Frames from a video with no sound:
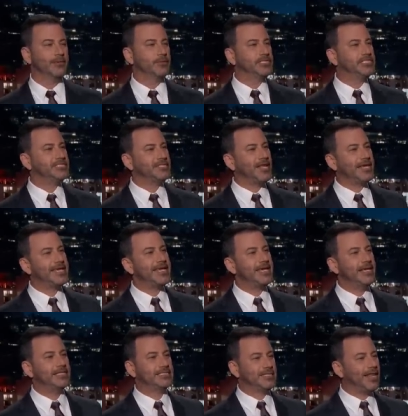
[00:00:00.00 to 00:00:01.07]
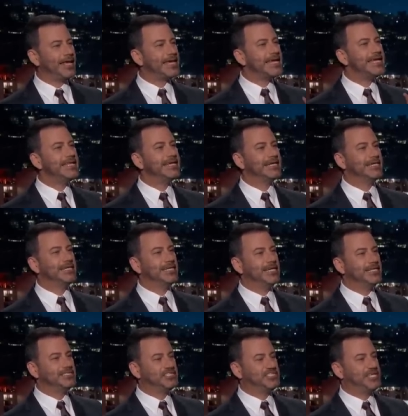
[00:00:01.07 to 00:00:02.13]
which is like, it's like eating
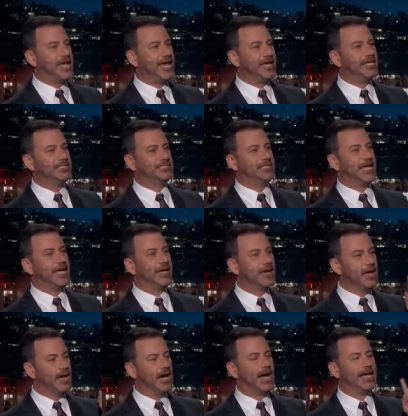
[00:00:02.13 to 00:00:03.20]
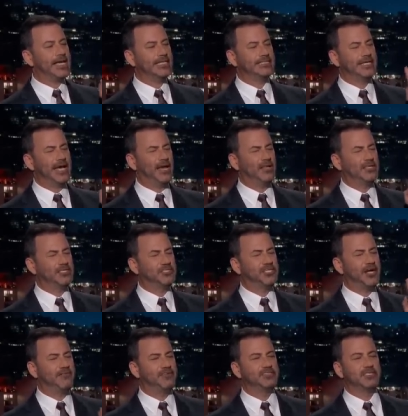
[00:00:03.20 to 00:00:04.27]
a steak and saying, I can tell the
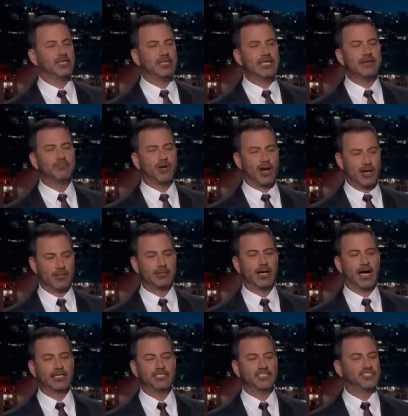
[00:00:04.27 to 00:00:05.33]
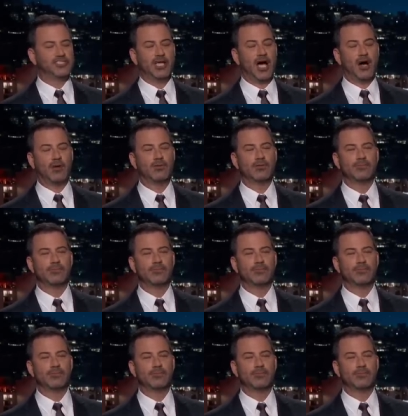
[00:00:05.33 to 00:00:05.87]
chef is a Libra. I just know.